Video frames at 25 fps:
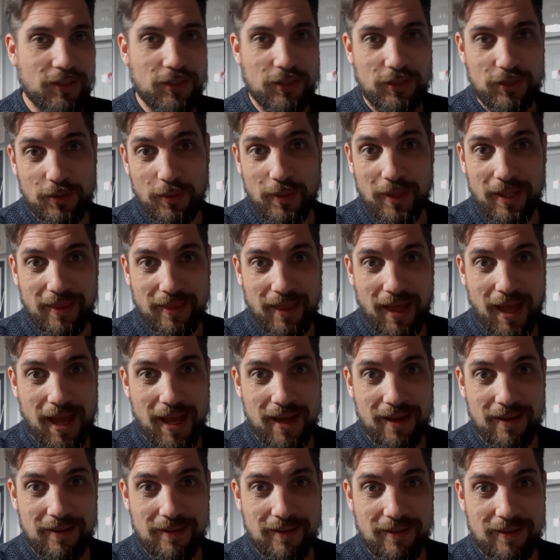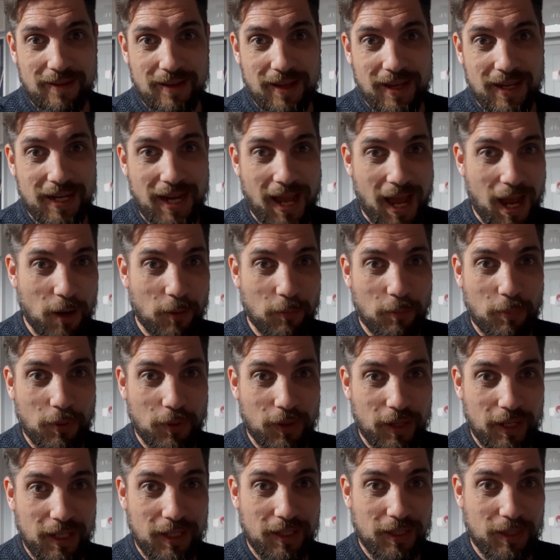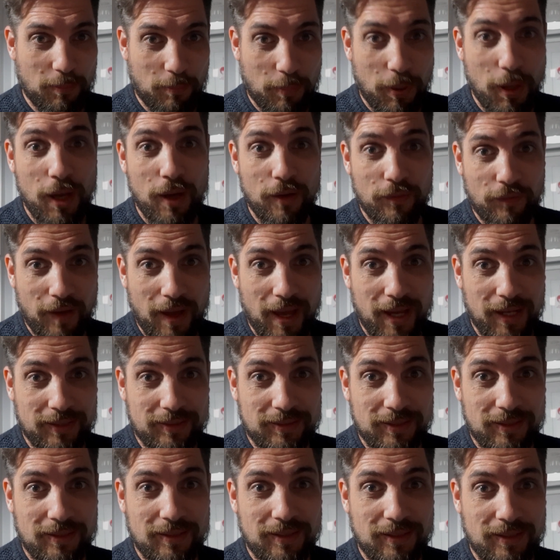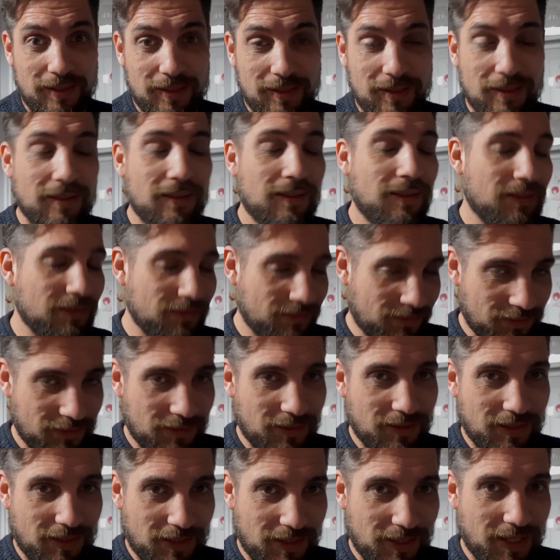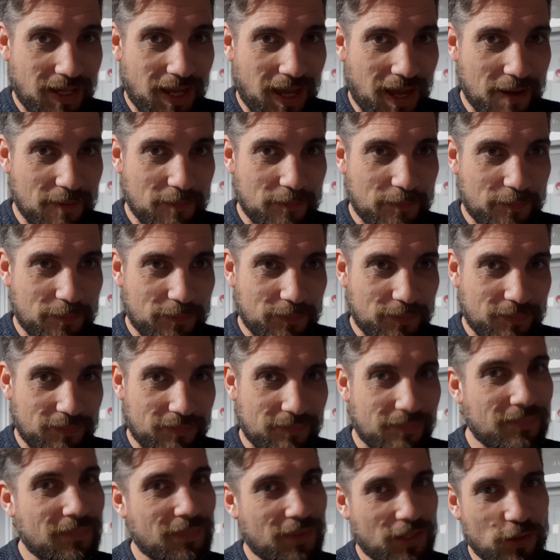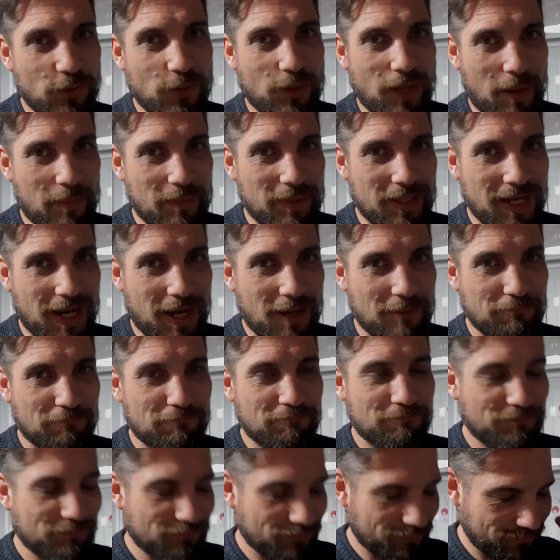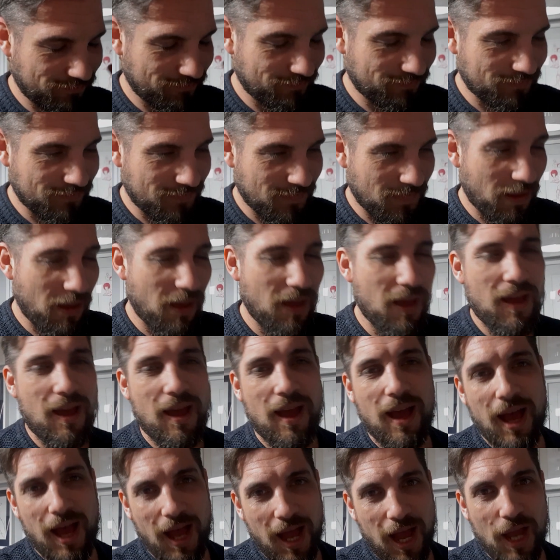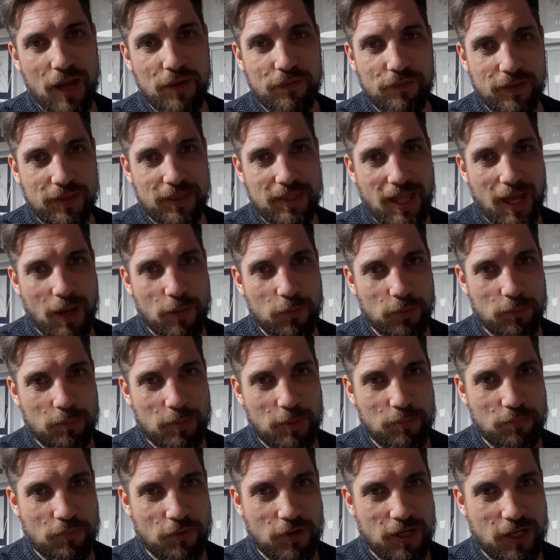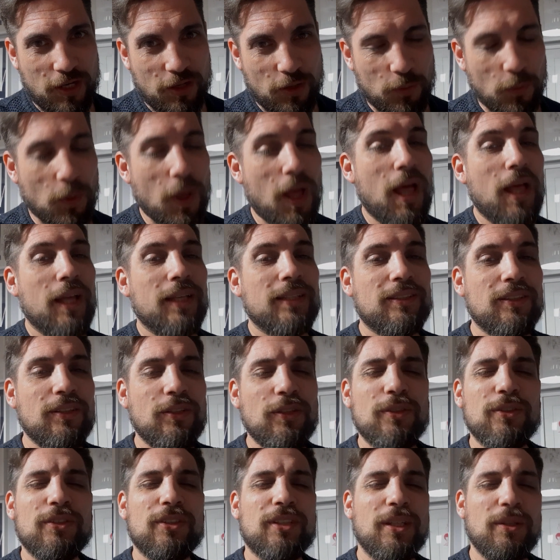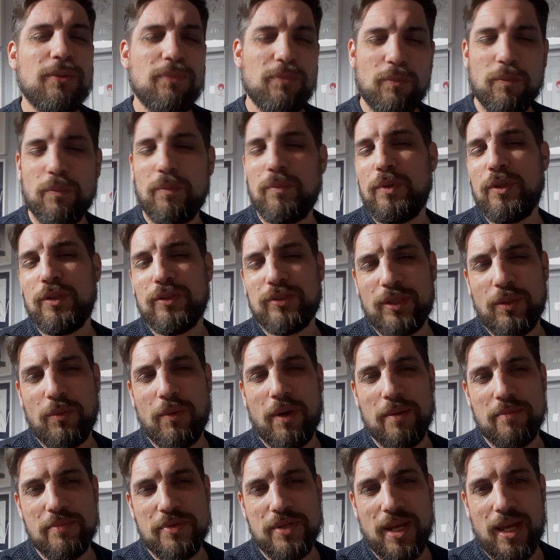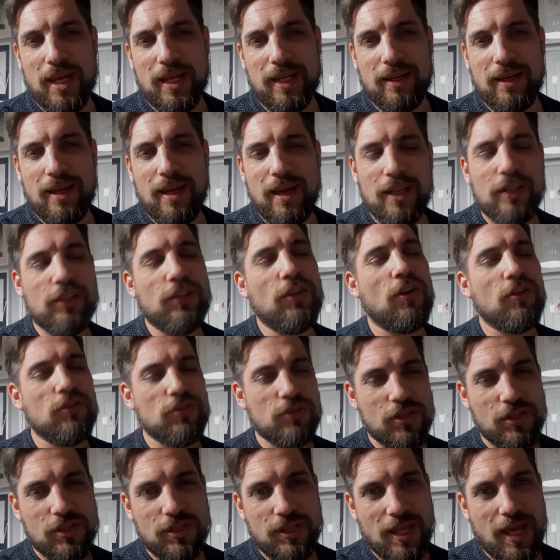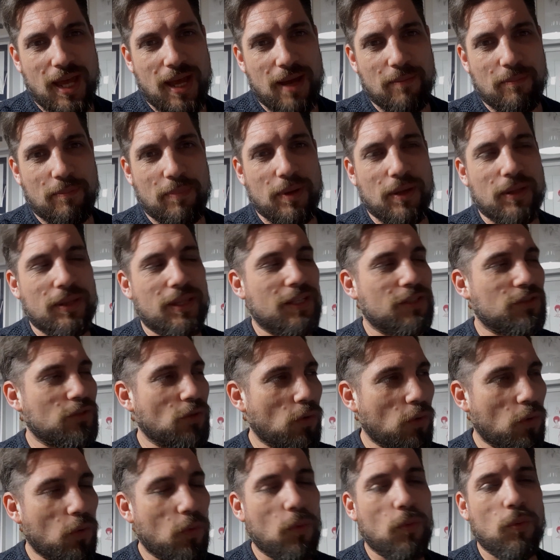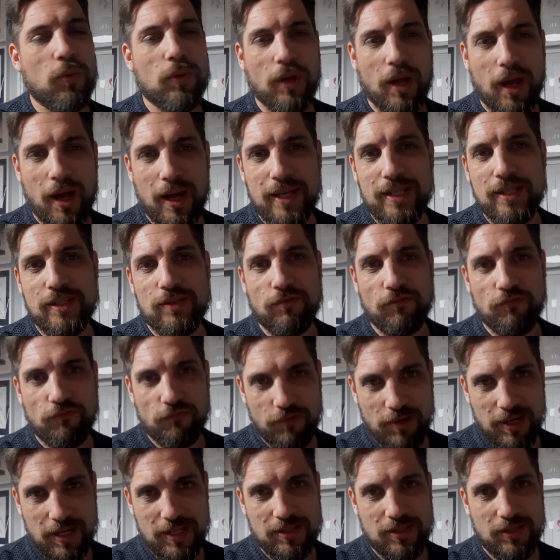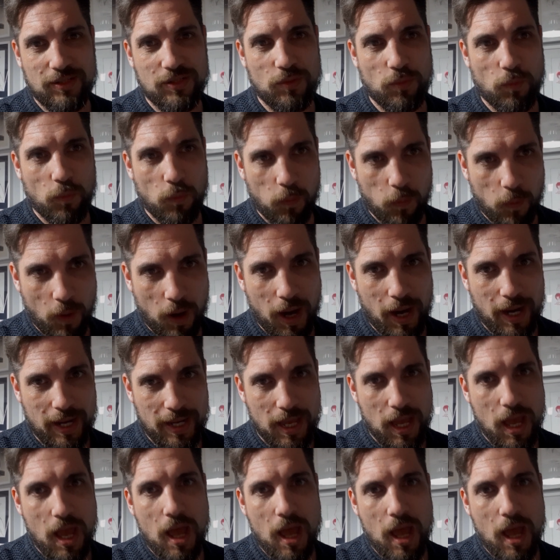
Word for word: doing that and outputting the perfect, yeah, you get me now. I think that would be pretty cool. You see, you see what I'm saying? Not just that, but there's all kinds of reasons why